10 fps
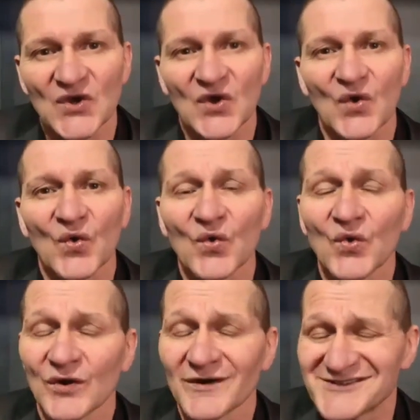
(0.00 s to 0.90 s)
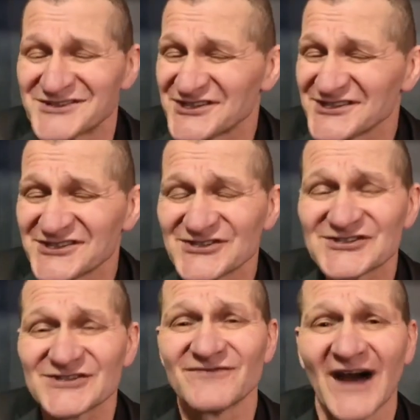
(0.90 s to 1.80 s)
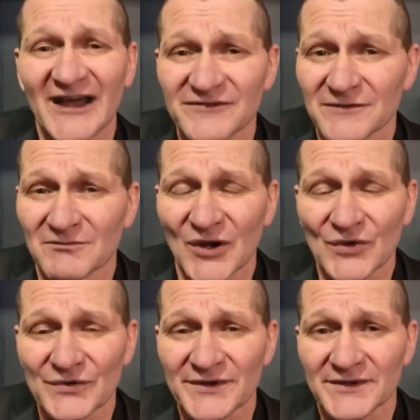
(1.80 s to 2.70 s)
or just a survival mode.